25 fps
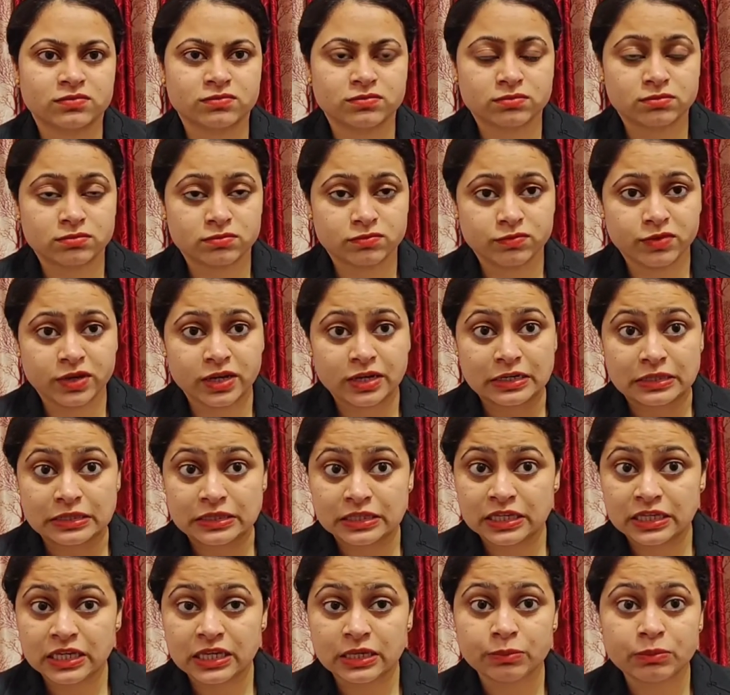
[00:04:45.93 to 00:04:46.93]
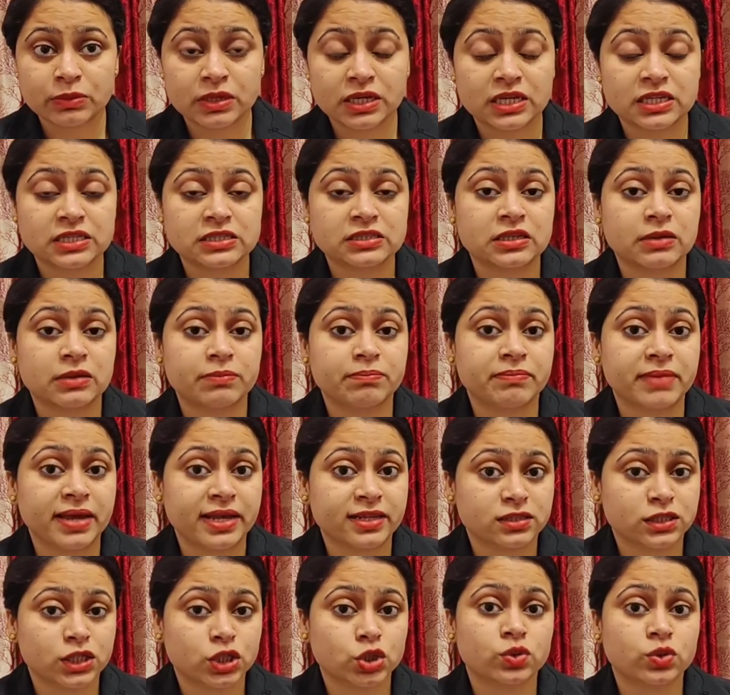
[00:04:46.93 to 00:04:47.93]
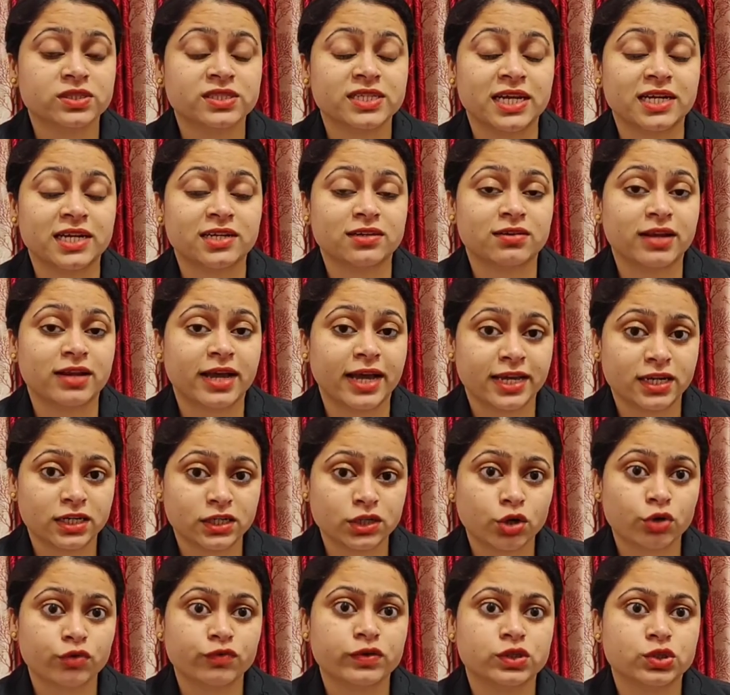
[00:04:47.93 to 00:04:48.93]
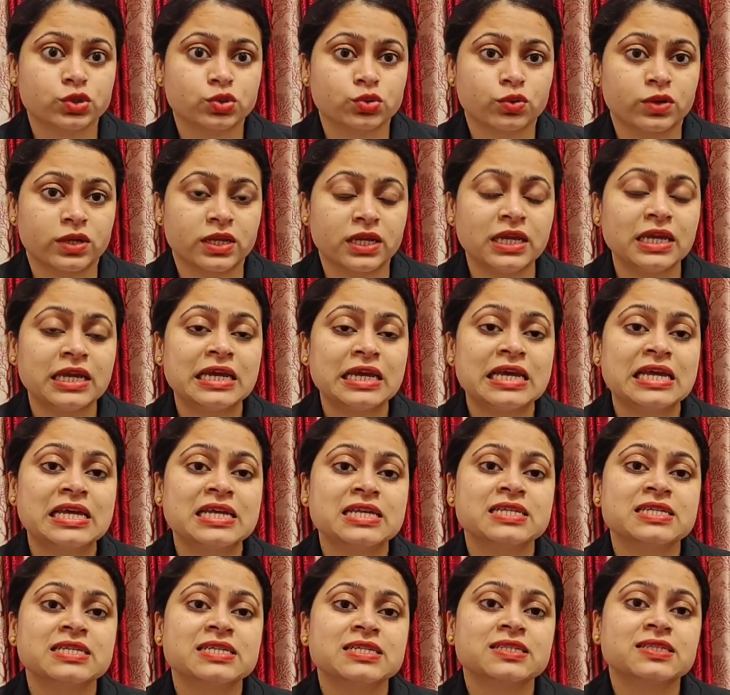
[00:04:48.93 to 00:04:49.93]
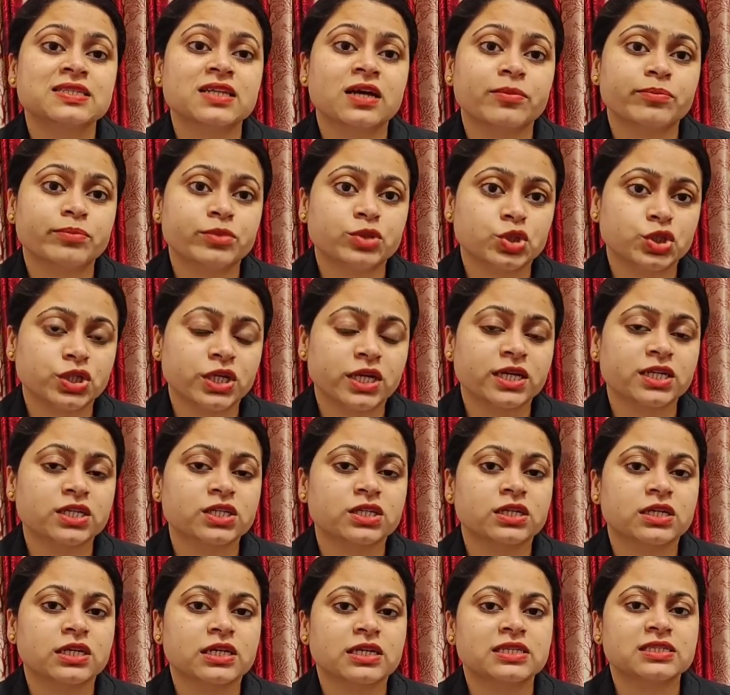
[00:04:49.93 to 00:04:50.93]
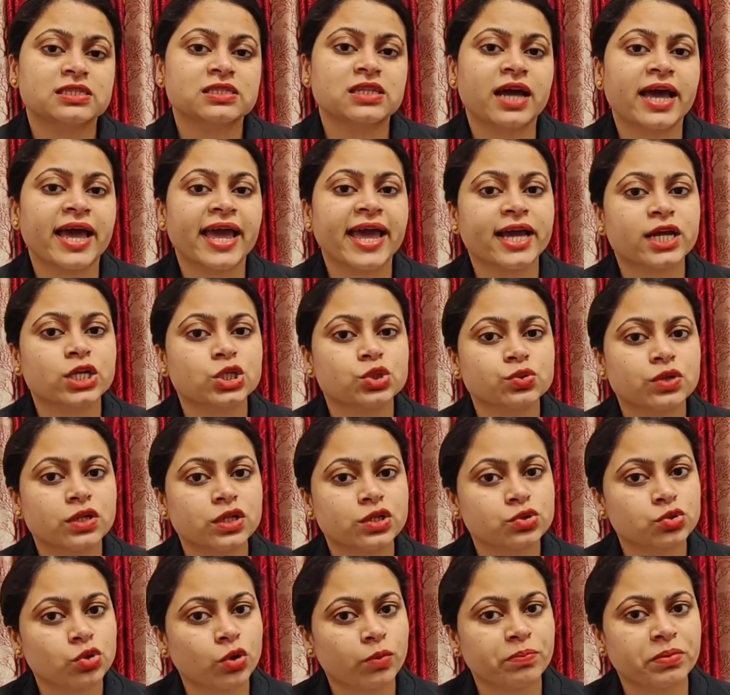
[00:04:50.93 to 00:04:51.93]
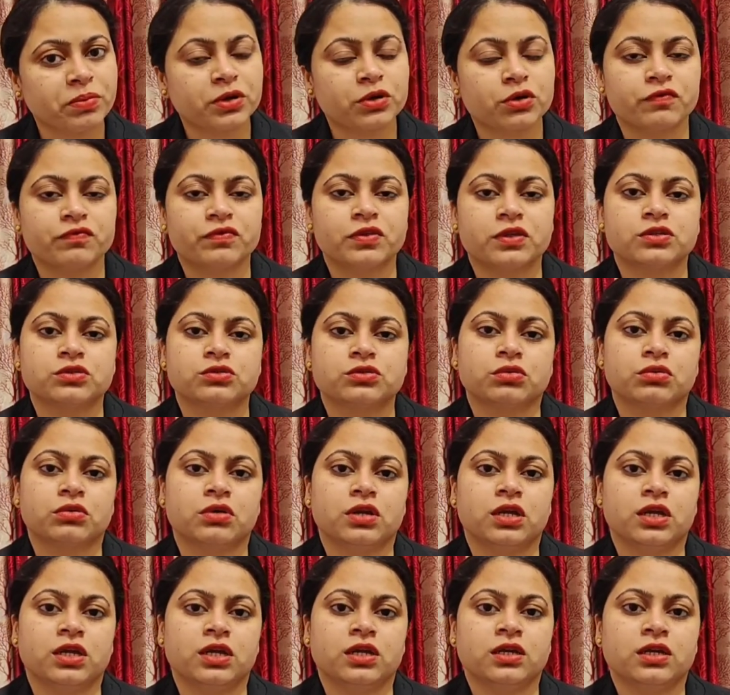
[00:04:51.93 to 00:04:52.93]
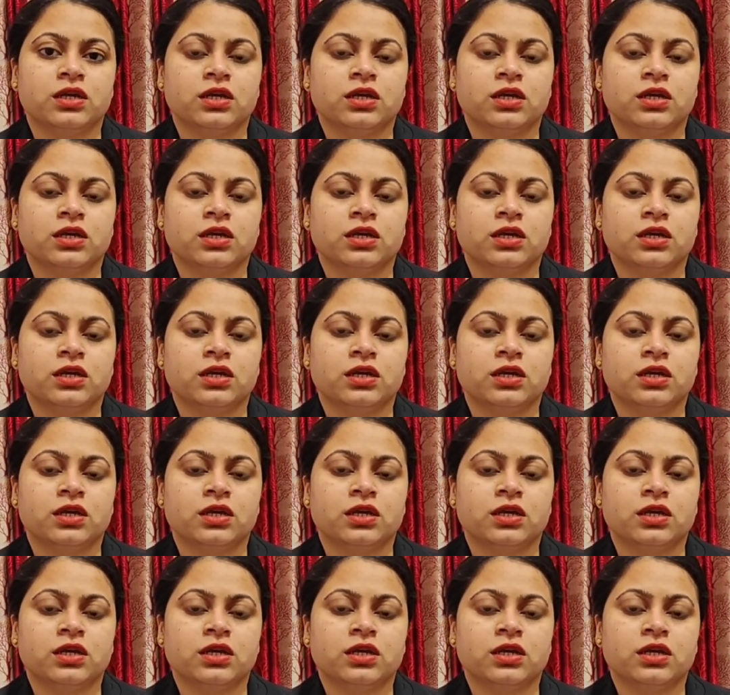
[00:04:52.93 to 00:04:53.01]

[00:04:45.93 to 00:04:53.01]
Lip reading: Where theme is the message or central idea of a story, subject is the actual topic of the story.